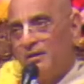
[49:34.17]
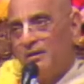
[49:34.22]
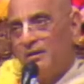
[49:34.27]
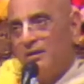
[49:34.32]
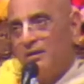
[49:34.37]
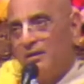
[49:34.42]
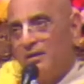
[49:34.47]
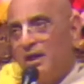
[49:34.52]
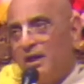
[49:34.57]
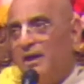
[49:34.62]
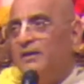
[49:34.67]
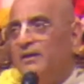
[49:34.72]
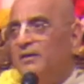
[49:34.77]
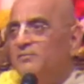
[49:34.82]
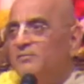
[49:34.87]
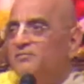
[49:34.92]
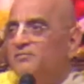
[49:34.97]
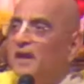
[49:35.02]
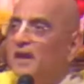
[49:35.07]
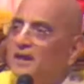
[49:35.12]
And
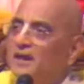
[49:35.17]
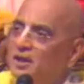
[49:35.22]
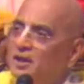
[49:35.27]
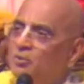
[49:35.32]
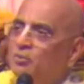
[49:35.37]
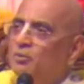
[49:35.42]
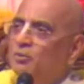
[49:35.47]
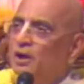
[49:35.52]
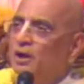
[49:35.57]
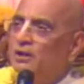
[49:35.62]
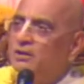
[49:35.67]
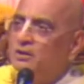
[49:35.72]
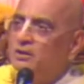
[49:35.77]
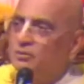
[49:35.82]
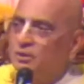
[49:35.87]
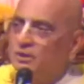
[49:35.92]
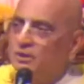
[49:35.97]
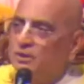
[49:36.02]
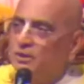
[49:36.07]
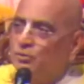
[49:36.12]
if anyone
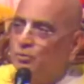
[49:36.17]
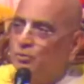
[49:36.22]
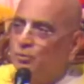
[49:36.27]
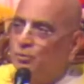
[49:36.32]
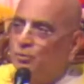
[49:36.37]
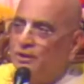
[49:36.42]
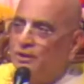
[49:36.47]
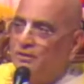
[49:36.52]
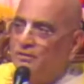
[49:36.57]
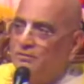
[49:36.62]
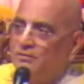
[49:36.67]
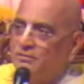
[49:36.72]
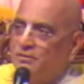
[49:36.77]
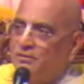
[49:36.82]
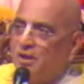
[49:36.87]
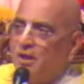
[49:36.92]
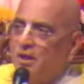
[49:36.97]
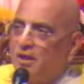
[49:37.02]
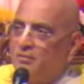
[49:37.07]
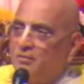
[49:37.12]
during this 1 year's
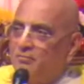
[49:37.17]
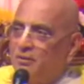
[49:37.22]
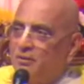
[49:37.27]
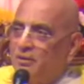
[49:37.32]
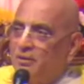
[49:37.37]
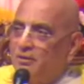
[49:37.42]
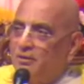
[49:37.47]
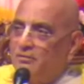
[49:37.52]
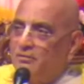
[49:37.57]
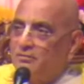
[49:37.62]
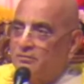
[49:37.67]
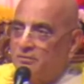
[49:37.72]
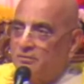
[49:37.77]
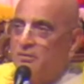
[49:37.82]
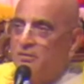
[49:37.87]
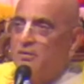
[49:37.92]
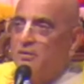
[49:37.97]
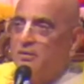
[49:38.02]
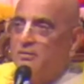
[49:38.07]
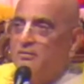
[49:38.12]
time is
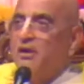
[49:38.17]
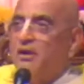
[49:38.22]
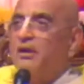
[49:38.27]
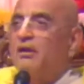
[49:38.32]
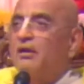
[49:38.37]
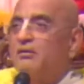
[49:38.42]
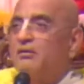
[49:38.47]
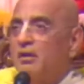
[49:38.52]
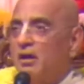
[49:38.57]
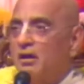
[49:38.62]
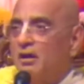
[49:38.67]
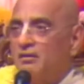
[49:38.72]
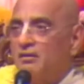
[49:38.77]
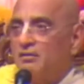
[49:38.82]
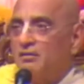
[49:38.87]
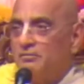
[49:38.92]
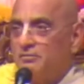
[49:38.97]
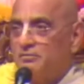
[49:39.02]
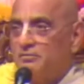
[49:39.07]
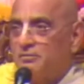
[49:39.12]

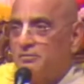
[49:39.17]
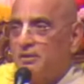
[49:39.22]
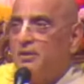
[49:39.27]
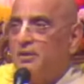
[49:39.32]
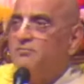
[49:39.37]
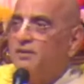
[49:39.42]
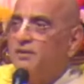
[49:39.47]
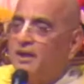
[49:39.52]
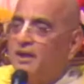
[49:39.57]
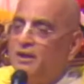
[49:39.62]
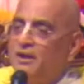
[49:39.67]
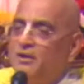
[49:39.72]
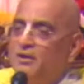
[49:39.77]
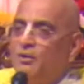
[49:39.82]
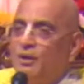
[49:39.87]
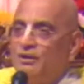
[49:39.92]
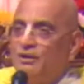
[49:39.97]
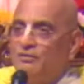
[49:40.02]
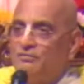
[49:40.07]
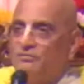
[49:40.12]
recognized, if any
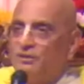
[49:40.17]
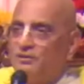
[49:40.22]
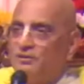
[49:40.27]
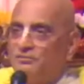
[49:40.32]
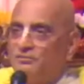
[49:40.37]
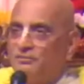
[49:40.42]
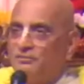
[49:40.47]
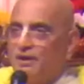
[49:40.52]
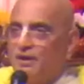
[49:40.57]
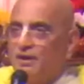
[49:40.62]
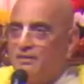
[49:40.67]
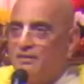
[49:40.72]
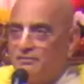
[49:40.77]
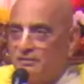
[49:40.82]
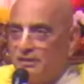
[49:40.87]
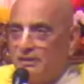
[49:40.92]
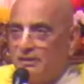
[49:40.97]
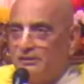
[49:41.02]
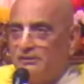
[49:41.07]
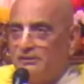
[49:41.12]
one of these
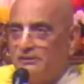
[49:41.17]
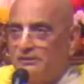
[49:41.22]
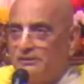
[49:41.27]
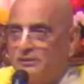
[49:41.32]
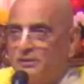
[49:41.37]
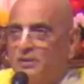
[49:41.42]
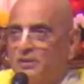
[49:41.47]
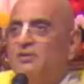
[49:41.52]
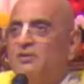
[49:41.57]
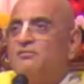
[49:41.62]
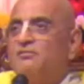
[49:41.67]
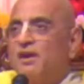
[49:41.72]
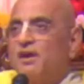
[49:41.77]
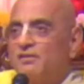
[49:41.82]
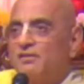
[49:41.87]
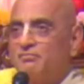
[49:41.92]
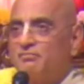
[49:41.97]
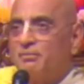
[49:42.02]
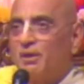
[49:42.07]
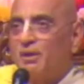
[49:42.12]

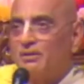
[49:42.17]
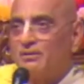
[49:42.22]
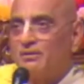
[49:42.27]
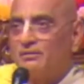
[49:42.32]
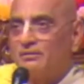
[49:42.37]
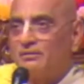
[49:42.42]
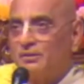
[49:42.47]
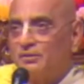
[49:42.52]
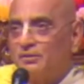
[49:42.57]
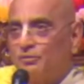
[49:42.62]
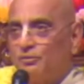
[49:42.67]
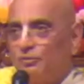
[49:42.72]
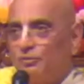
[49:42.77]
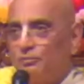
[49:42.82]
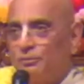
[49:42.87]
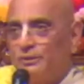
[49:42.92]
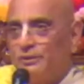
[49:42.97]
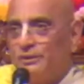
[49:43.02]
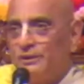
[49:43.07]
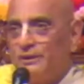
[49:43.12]
five brothers and
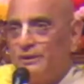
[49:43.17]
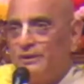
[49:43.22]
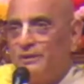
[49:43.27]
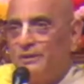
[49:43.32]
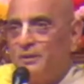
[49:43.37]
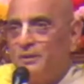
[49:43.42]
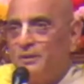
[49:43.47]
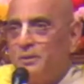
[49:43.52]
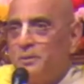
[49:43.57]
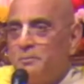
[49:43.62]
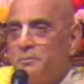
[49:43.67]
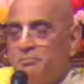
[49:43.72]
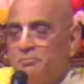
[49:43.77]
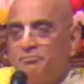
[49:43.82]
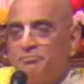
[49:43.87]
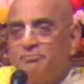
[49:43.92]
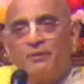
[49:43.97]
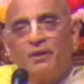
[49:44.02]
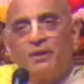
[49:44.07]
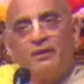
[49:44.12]
Draupadi,
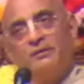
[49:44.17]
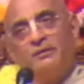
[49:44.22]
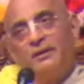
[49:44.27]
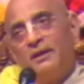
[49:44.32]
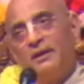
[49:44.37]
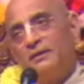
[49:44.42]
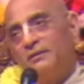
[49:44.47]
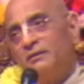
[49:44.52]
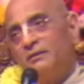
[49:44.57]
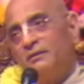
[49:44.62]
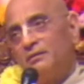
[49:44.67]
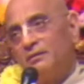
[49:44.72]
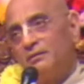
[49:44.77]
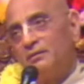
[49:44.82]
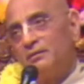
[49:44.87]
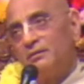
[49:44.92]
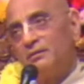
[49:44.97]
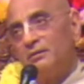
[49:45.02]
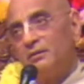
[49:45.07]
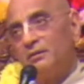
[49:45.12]
then
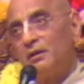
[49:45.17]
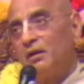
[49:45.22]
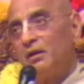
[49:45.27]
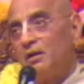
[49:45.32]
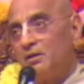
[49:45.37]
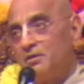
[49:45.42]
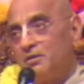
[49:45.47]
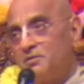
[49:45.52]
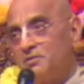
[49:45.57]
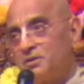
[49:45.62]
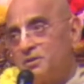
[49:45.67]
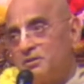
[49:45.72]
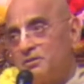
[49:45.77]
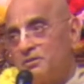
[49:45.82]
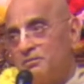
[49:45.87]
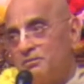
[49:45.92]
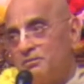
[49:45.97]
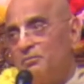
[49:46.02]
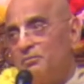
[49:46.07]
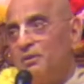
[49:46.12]
the condition
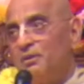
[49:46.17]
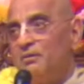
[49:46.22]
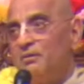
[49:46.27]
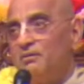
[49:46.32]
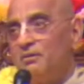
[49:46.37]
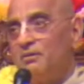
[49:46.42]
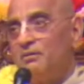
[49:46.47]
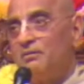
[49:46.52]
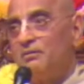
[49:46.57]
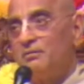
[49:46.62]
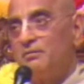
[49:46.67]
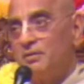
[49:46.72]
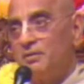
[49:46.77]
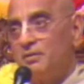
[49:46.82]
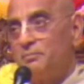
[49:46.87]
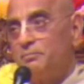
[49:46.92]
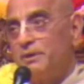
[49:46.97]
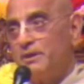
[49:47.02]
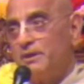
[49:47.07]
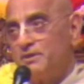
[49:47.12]
will
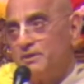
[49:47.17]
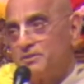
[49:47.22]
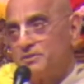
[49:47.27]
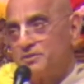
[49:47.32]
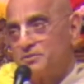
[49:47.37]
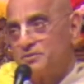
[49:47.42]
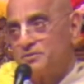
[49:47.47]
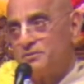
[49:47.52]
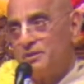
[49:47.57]
repeat.